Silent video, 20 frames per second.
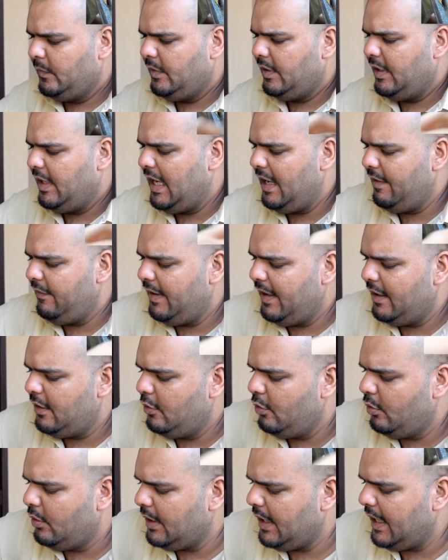Have a
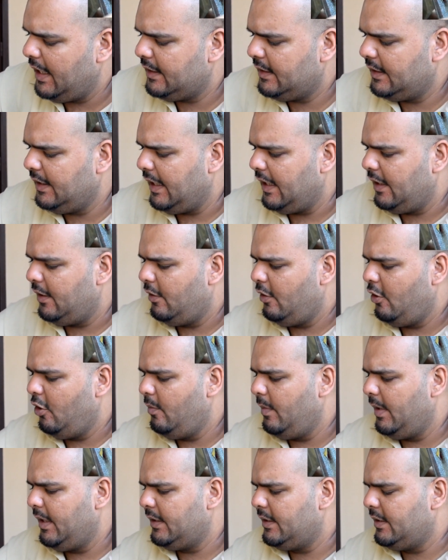look at that. Oh
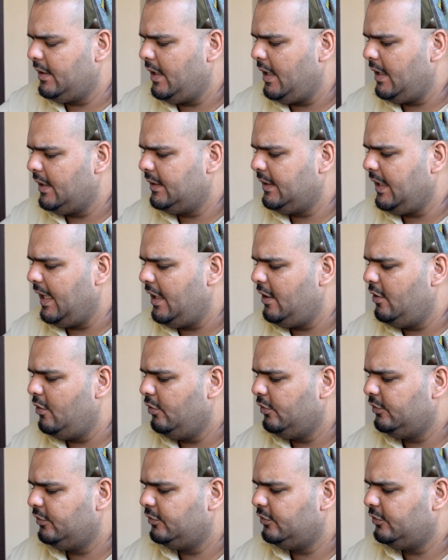my god, that
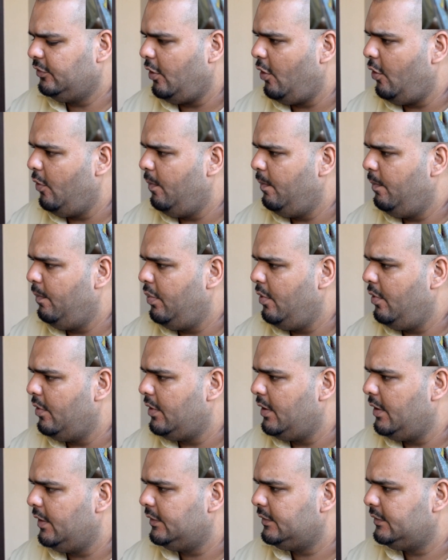looks so
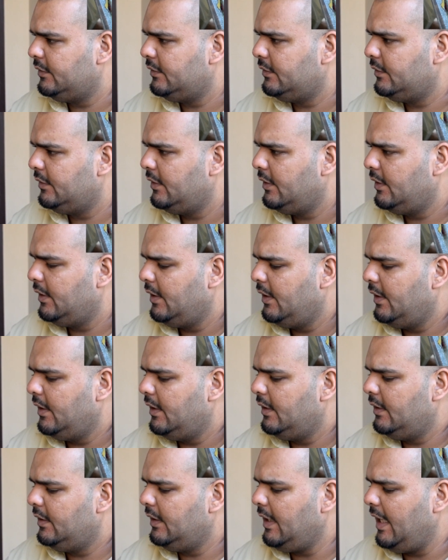cooked.
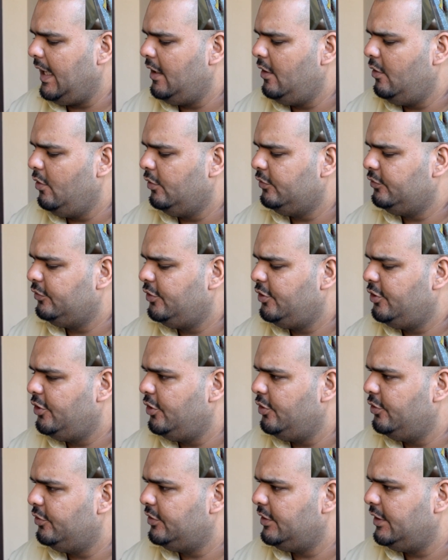That looks
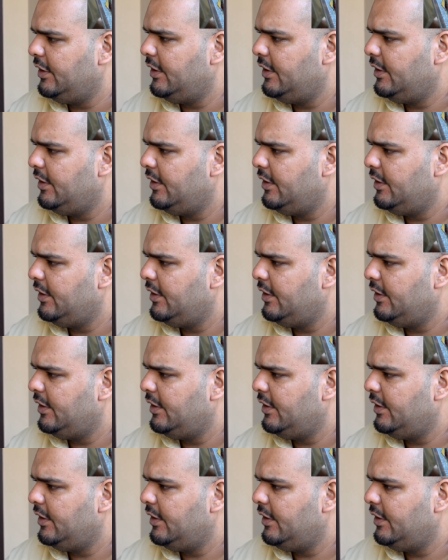juicy.